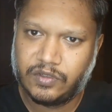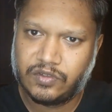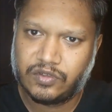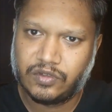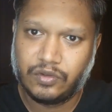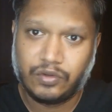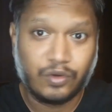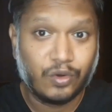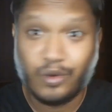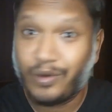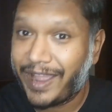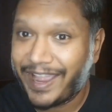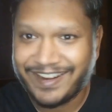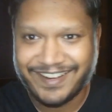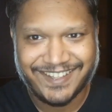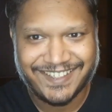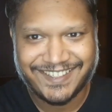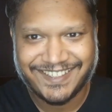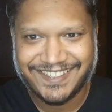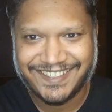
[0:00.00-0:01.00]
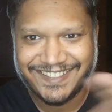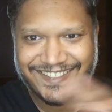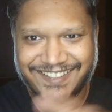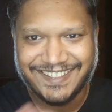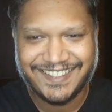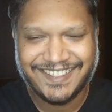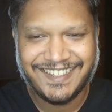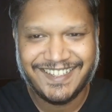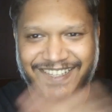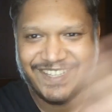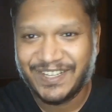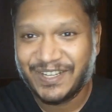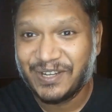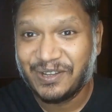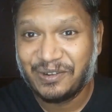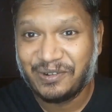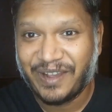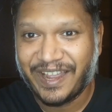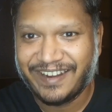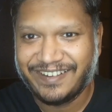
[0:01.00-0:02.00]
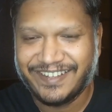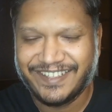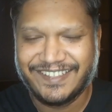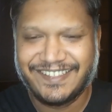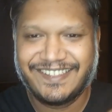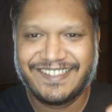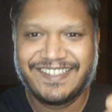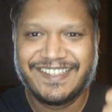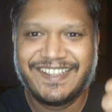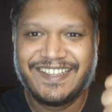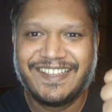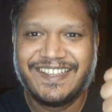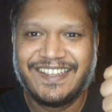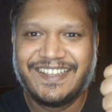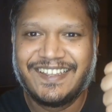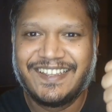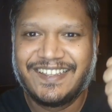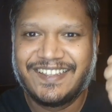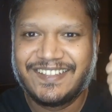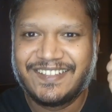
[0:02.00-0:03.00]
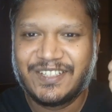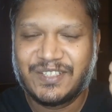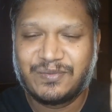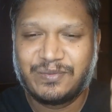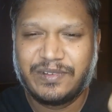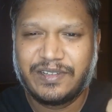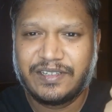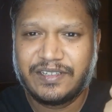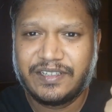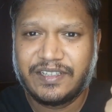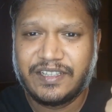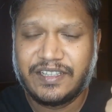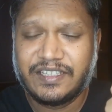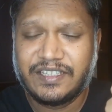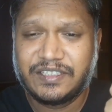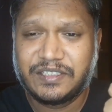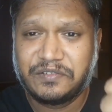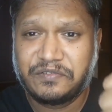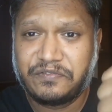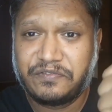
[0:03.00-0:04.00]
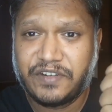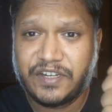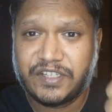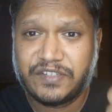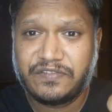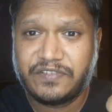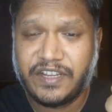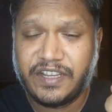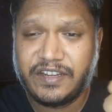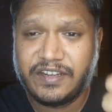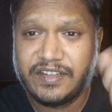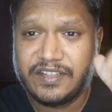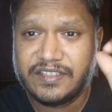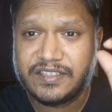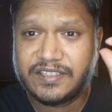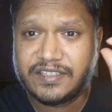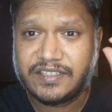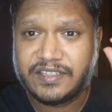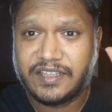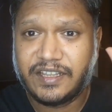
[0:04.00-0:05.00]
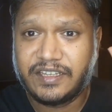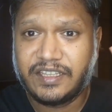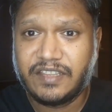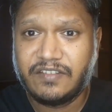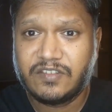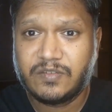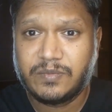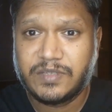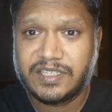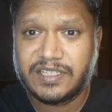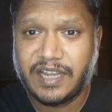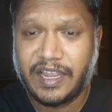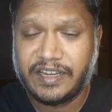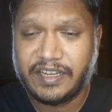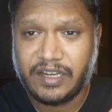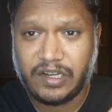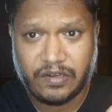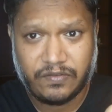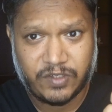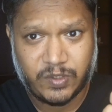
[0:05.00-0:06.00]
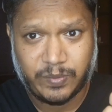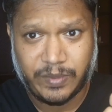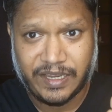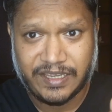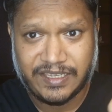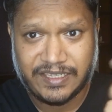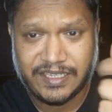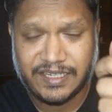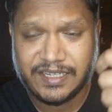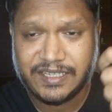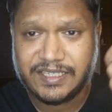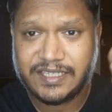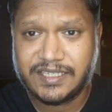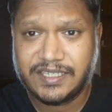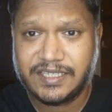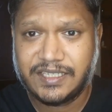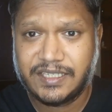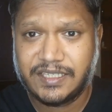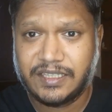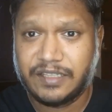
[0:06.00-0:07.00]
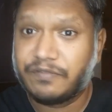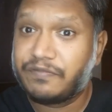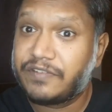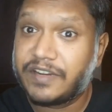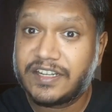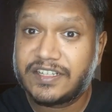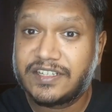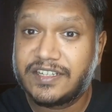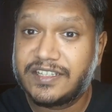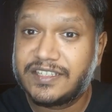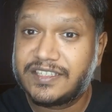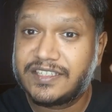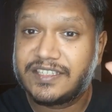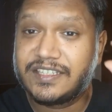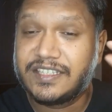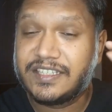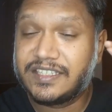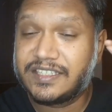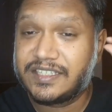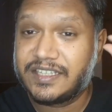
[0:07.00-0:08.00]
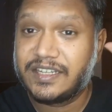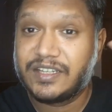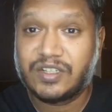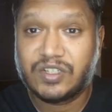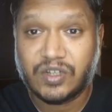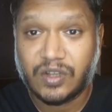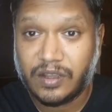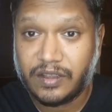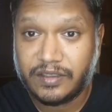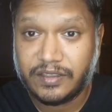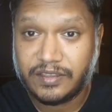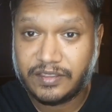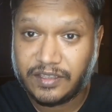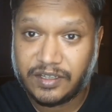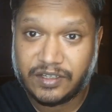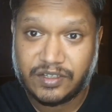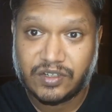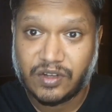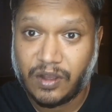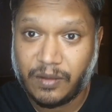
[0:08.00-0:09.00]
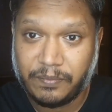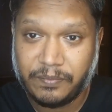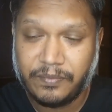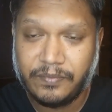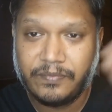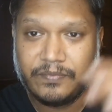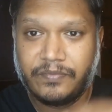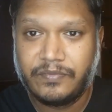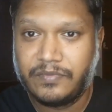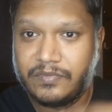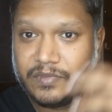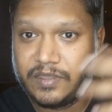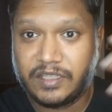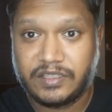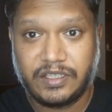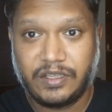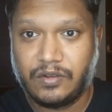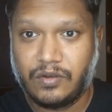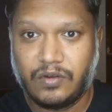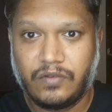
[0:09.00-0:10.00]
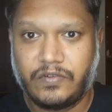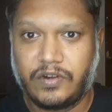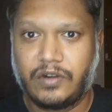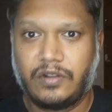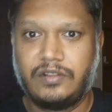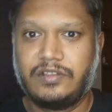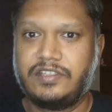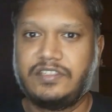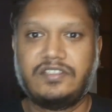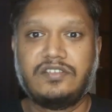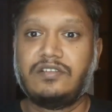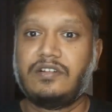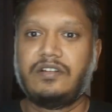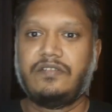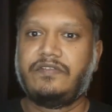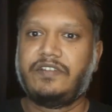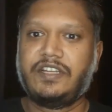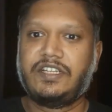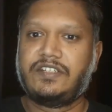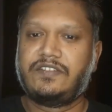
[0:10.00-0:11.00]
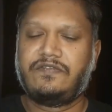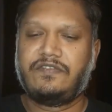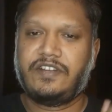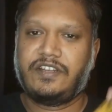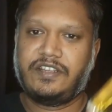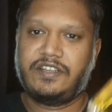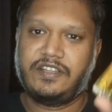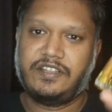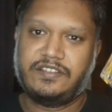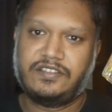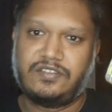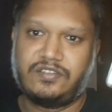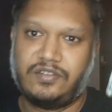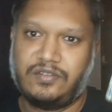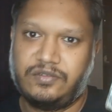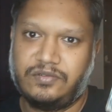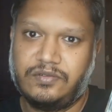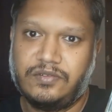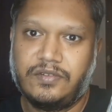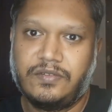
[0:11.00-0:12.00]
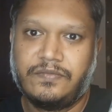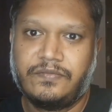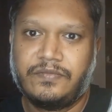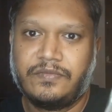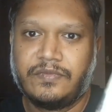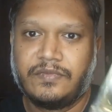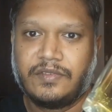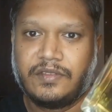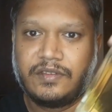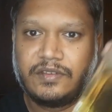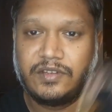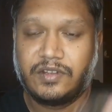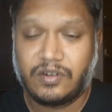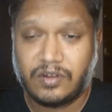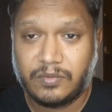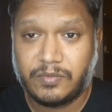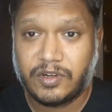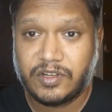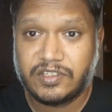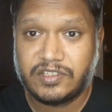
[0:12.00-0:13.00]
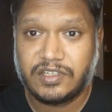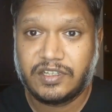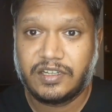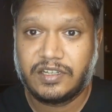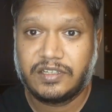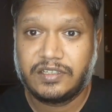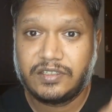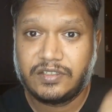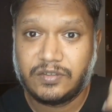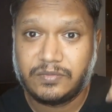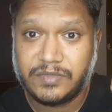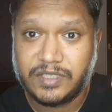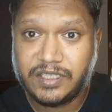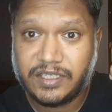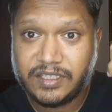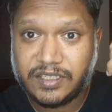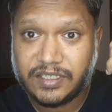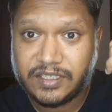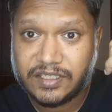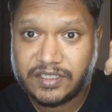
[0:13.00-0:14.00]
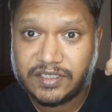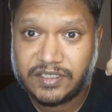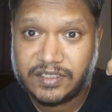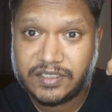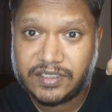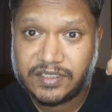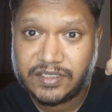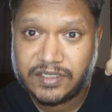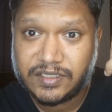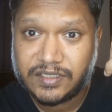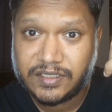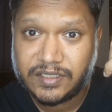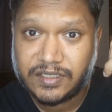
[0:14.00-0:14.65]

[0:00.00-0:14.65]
So no iris, no iris. This one is a fresh fragrance that gives me slight hint of spiciness. The freshness is in the top. Nothing overall. This is not a fresh fragrance. So Dior Homme Original to me is